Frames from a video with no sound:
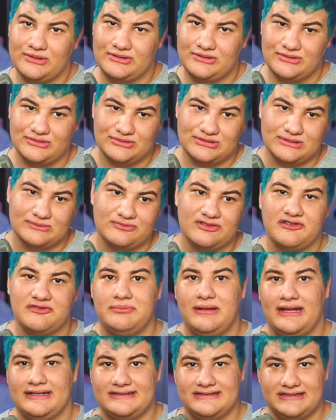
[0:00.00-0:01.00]
through some rough
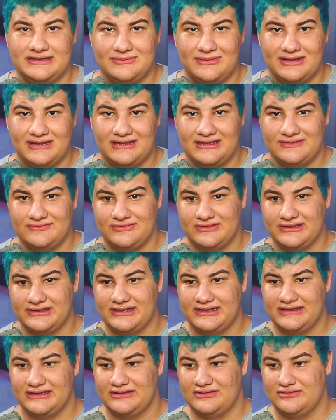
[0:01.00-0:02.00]
patches in my life right
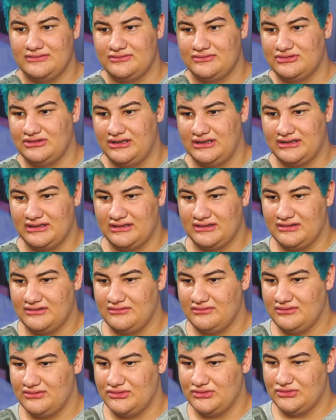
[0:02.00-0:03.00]
now, trying
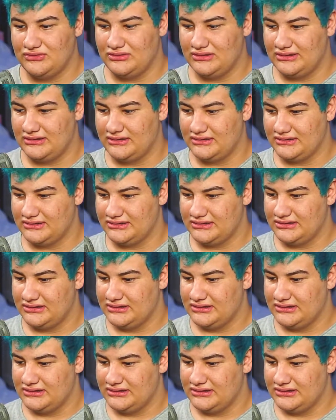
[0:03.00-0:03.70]
to I